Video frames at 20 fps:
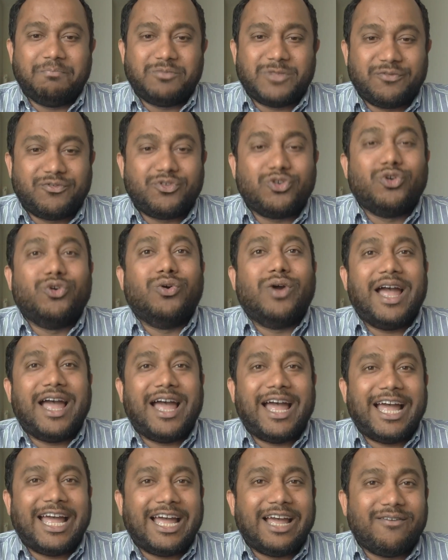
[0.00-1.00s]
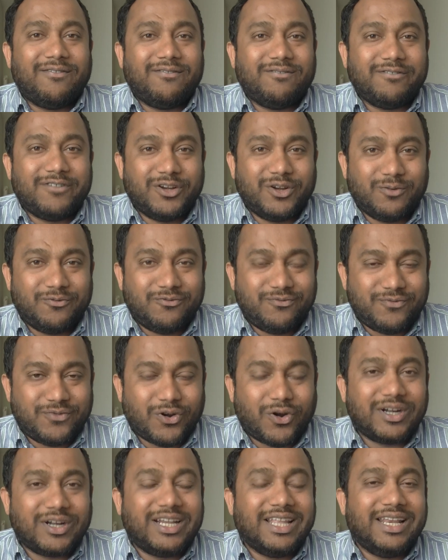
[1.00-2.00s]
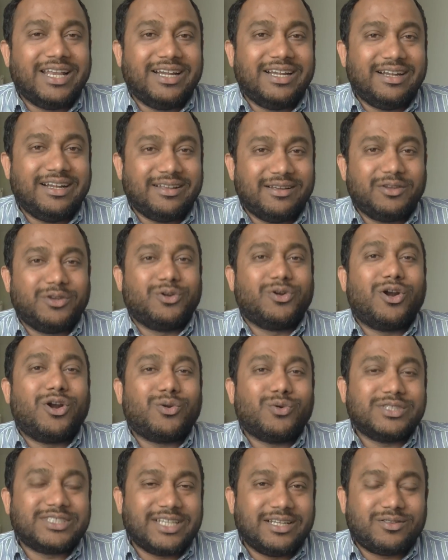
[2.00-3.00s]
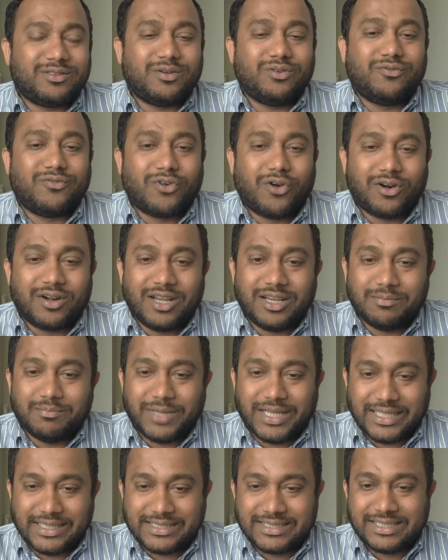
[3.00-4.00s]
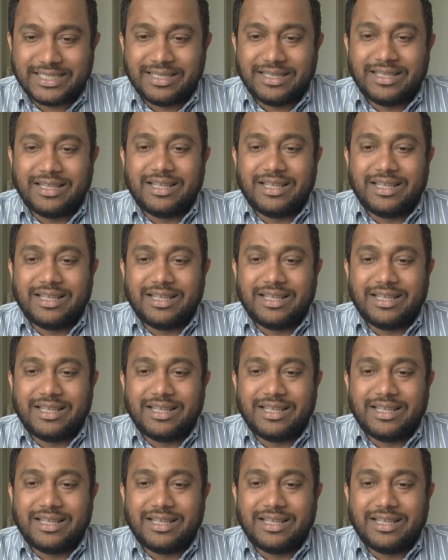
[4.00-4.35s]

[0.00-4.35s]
If you have fraudulent, you got OCI through fraudulent means.